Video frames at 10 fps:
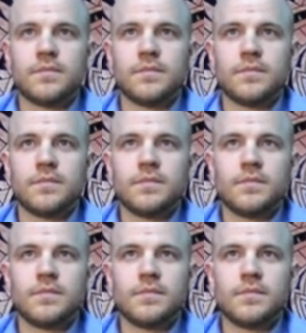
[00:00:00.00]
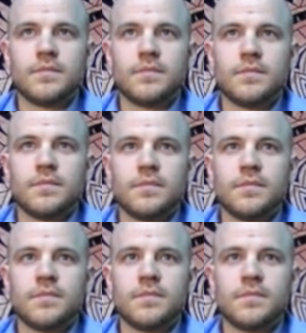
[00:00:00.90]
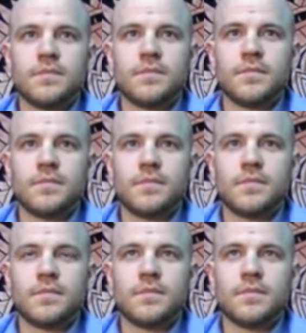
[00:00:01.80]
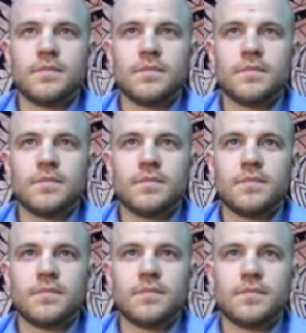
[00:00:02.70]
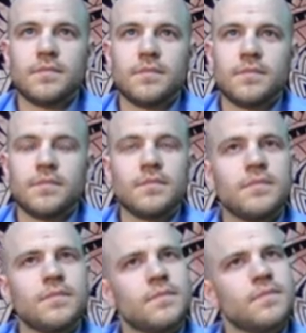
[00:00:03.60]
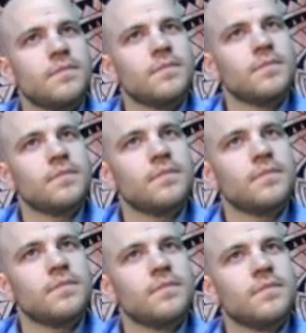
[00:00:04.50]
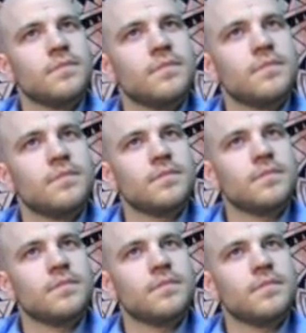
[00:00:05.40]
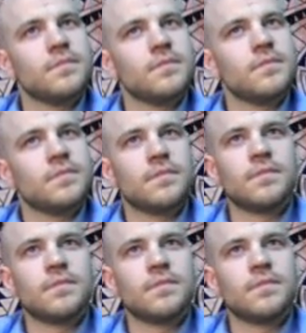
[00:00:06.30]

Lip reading: This person isn't speaking.